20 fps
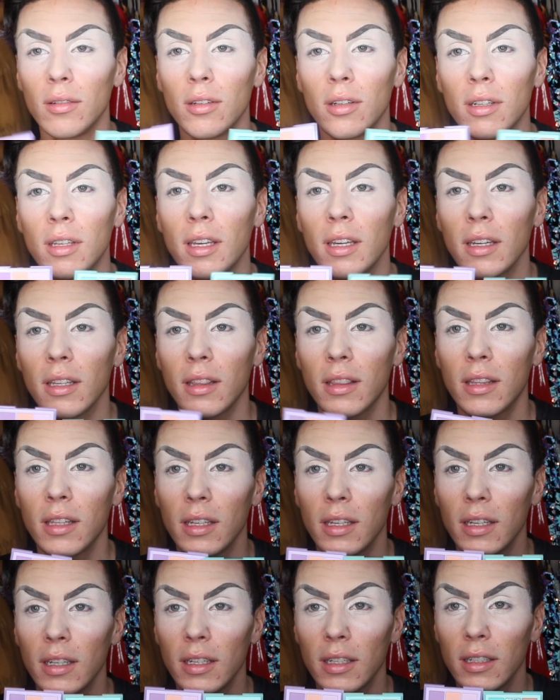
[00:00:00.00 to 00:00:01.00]
looking at
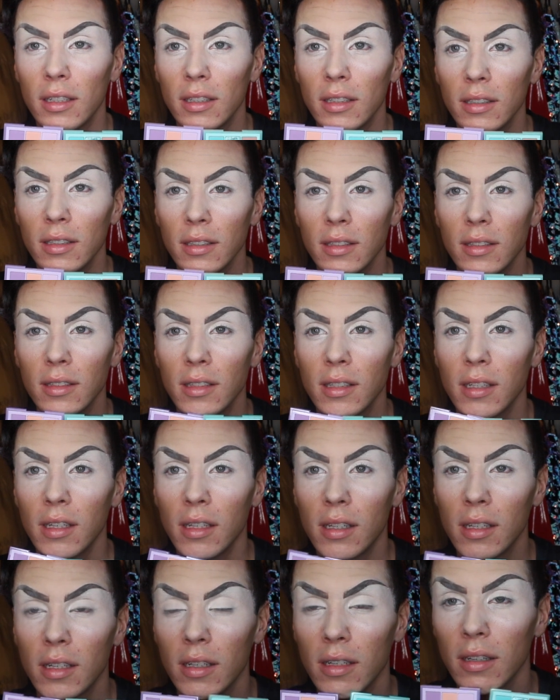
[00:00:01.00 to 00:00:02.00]
these,
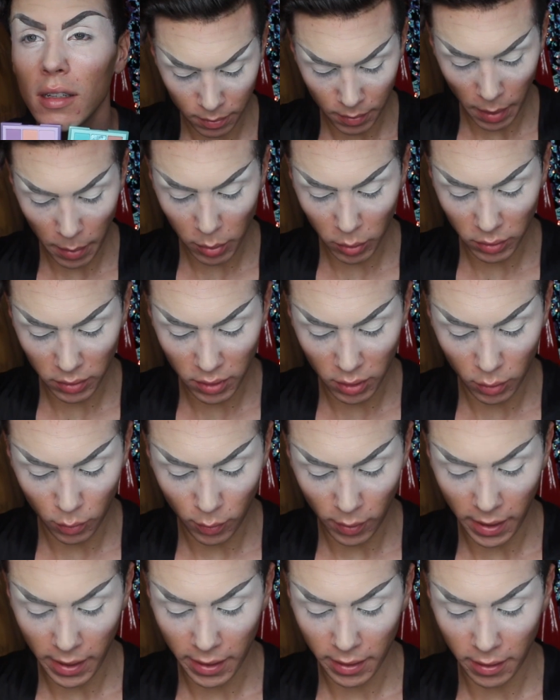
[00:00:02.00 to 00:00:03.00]
maybe we'll do
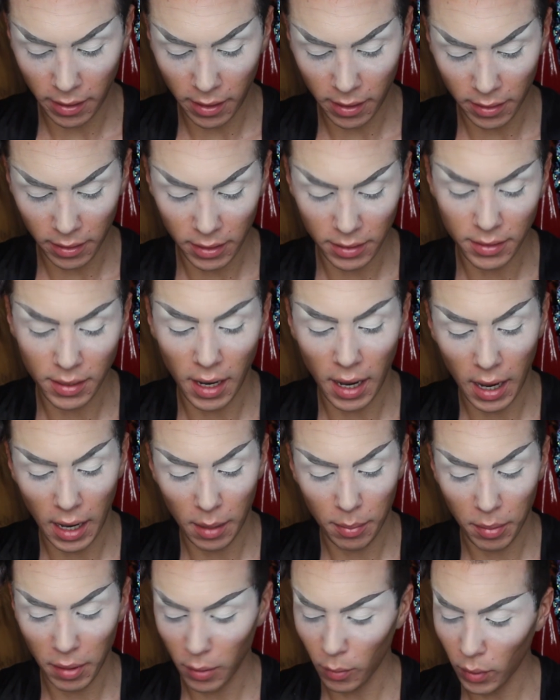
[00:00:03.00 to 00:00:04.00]
one on the
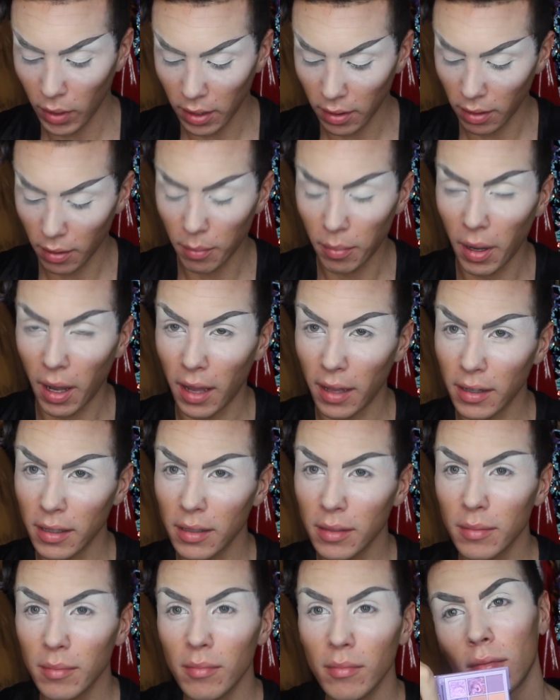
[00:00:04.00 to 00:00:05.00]
top and one on the
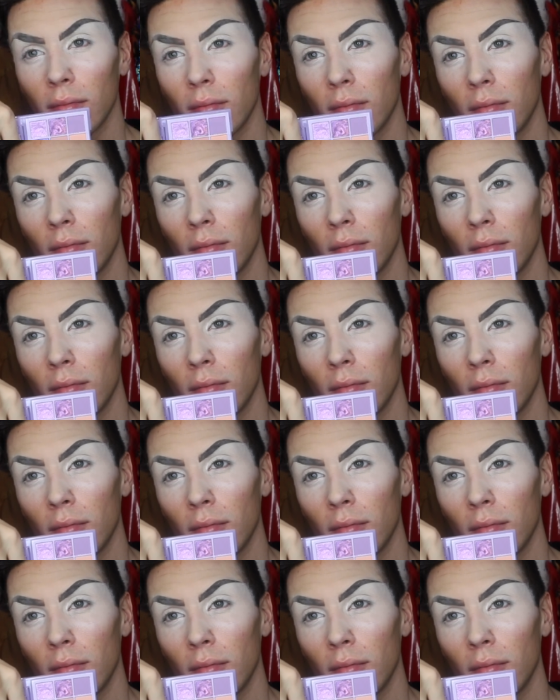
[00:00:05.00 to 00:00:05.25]
bottom.